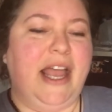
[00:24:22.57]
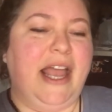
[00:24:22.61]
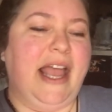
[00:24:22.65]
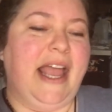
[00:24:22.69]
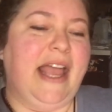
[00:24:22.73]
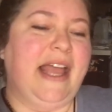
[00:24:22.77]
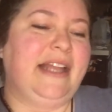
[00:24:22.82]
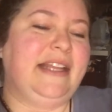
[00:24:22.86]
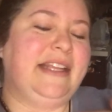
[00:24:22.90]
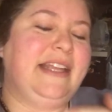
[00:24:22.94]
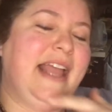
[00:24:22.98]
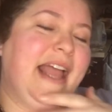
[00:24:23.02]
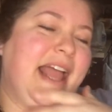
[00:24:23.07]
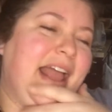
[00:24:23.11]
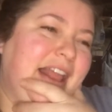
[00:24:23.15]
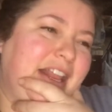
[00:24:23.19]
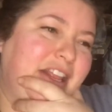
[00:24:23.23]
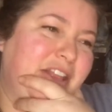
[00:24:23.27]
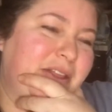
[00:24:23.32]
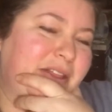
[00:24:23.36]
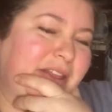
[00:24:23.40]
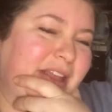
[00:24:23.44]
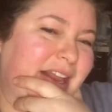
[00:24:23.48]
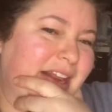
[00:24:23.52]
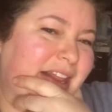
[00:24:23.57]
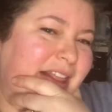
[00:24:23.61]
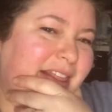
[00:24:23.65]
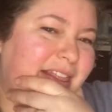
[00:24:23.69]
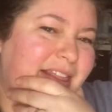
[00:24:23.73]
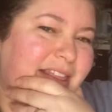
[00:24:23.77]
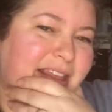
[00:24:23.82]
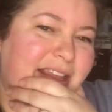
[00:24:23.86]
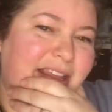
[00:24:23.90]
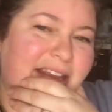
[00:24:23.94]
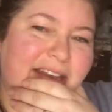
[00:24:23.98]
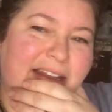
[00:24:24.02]
And yet, you get to
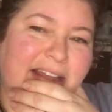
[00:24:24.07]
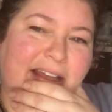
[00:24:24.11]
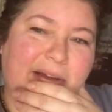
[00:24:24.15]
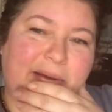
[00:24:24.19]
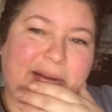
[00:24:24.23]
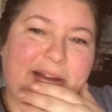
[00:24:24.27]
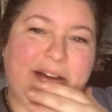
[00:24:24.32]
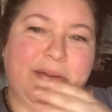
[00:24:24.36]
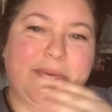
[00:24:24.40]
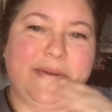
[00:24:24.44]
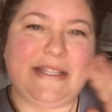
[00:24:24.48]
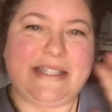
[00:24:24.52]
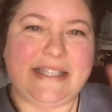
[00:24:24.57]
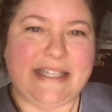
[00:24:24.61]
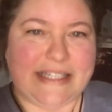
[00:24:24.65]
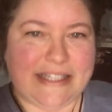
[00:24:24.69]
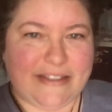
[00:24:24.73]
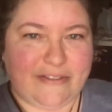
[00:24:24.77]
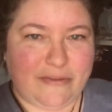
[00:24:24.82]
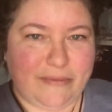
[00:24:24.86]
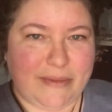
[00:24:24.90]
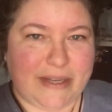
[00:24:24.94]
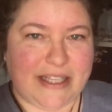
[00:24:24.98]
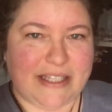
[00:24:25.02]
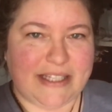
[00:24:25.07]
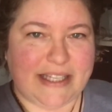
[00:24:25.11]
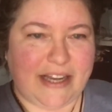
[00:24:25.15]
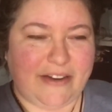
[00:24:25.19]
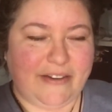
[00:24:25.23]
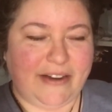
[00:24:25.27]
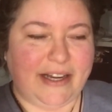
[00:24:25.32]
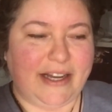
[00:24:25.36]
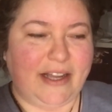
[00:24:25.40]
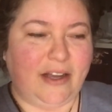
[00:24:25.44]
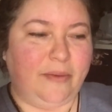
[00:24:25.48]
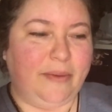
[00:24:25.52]
think now. I know it's easy for me to say
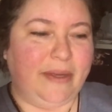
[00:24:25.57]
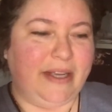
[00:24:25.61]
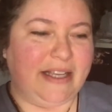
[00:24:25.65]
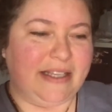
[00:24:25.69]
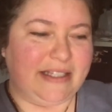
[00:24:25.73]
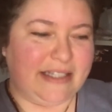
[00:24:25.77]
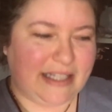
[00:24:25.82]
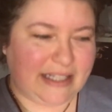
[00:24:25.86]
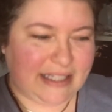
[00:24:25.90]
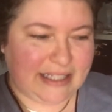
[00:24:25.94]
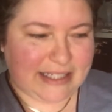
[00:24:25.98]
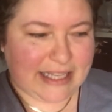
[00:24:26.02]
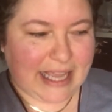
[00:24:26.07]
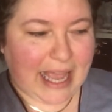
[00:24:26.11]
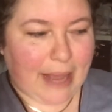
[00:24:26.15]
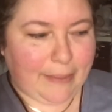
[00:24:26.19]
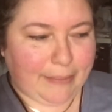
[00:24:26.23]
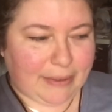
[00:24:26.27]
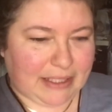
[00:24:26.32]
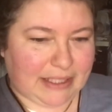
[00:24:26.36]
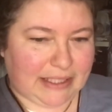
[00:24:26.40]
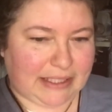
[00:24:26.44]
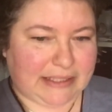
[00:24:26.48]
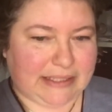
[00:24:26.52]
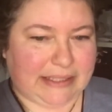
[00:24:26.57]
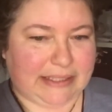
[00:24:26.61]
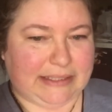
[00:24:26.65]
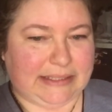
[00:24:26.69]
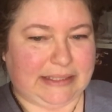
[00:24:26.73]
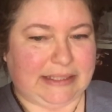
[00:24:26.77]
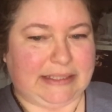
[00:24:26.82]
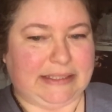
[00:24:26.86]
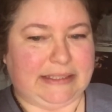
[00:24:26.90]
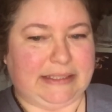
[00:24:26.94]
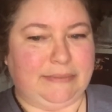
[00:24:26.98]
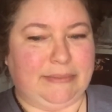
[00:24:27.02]
right now because nothing's happening like
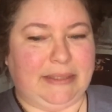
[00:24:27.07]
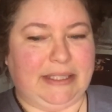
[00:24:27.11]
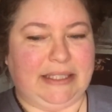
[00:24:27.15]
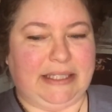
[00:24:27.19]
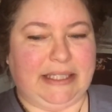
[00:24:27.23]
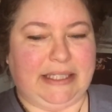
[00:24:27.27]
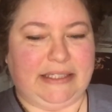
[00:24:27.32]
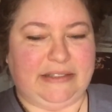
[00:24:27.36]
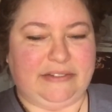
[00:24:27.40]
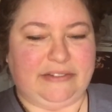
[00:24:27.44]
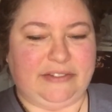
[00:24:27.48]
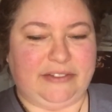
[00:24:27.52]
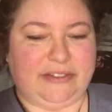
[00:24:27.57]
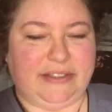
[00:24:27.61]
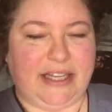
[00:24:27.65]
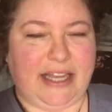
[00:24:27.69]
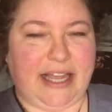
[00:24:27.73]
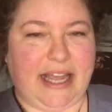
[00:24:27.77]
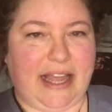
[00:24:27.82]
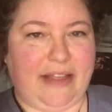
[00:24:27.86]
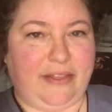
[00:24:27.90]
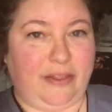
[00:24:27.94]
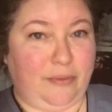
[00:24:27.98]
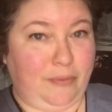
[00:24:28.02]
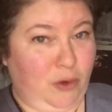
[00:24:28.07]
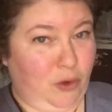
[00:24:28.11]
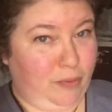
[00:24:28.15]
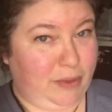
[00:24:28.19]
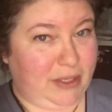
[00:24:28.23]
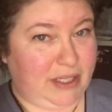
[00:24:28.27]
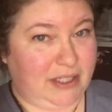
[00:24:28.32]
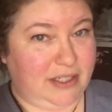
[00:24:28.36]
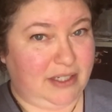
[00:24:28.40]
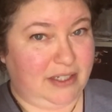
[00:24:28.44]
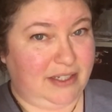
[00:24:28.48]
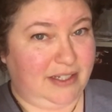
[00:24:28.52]
this in my life at the
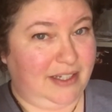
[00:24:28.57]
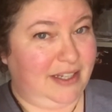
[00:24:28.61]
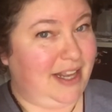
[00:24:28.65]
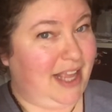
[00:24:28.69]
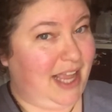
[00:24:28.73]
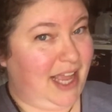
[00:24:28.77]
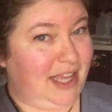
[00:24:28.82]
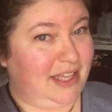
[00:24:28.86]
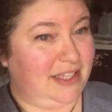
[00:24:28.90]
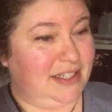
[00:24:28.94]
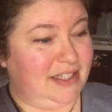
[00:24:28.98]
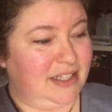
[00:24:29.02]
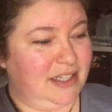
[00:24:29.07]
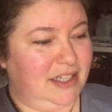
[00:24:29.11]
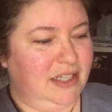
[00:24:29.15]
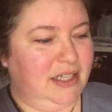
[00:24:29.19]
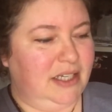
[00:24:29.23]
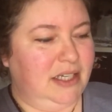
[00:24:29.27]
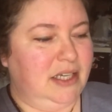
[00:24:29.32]
moment. It has.